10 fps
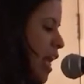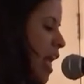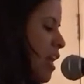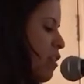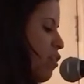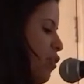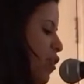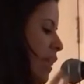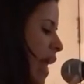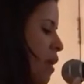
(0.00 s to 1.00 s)
In a
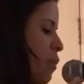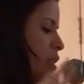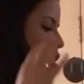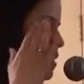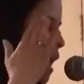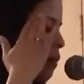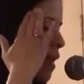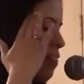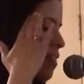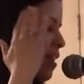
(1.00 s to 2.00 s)
third language is how
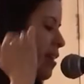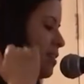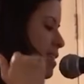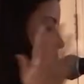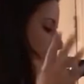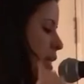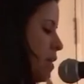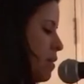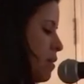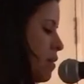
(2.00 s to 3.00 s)
I think and
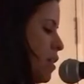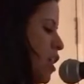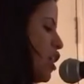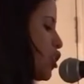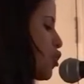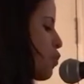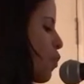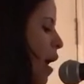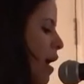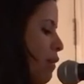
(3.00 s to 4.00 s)
speak,
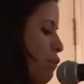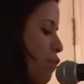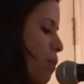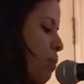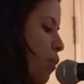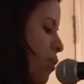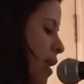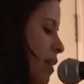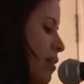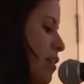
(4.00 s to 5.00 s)
derived from both
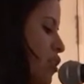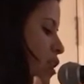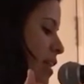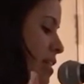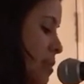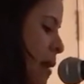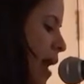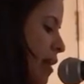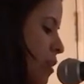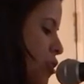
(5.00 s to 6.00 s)
English and
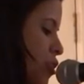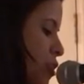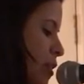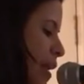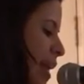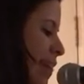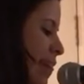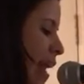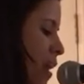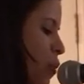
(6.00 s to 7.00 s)
Spanish.
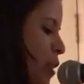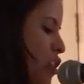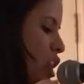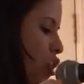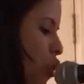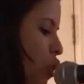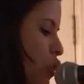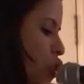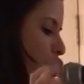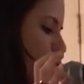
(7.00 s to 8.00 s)
Language and
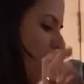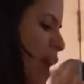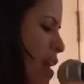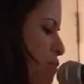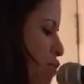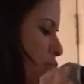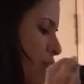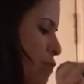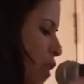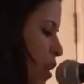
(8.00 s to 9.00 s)
culture are ever
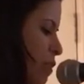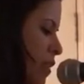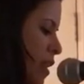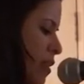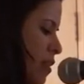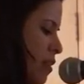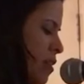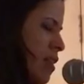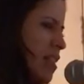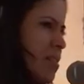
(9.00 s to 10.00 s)
evolving.
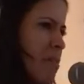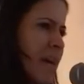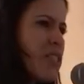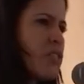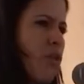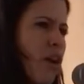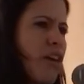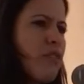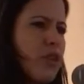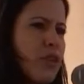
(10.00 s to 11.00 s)
Is mine so
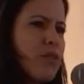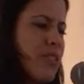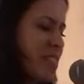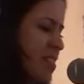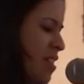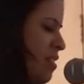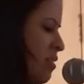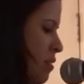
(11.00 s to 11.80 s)
hard for you to see?